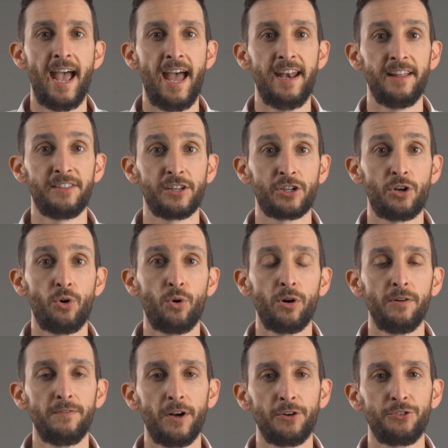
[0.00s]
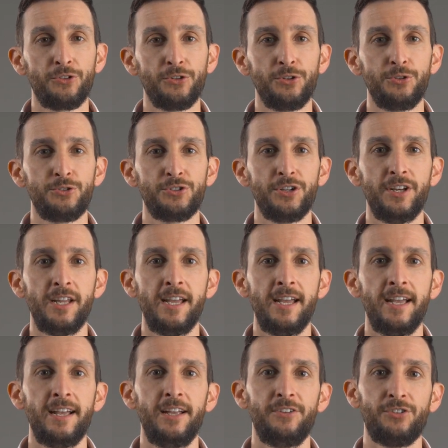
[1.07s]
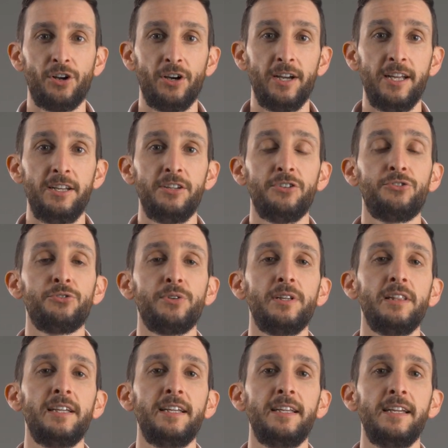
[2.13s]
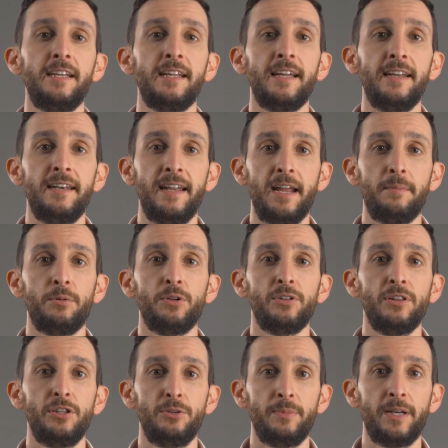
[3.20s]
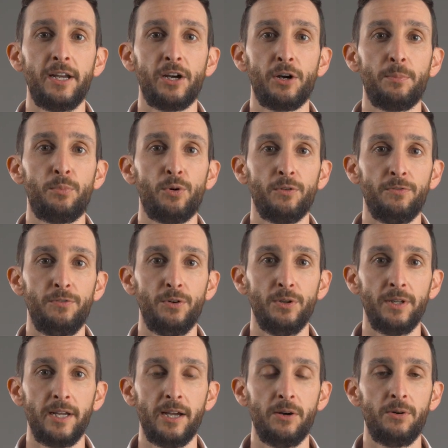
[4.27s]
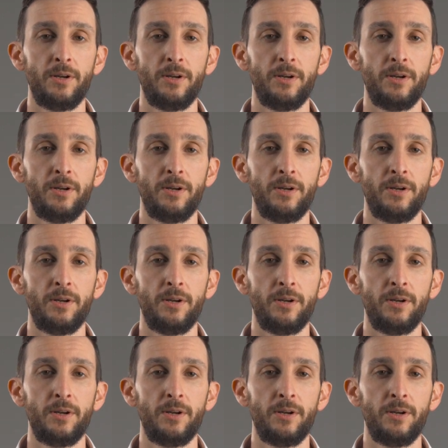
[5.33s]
And at the core of our solution is our industry-leading enabled luminaire portfolio.